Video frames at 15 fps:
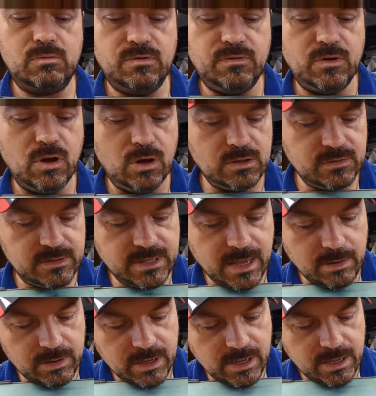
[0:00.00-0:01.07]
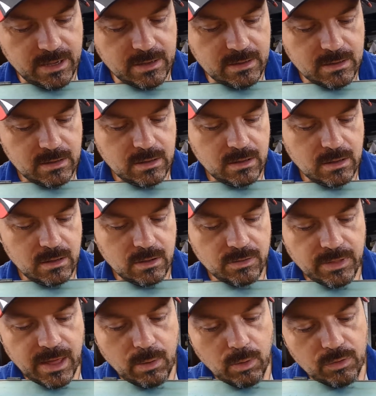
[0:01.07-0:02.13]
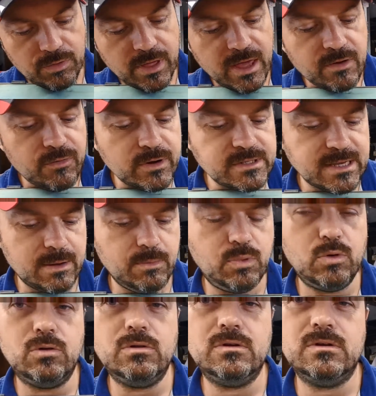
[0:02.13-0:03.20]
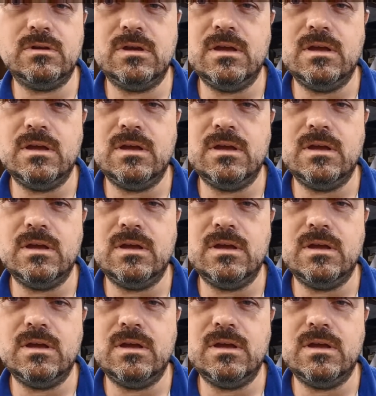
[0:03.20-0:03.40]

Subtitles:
we've got down here, that one there, for example,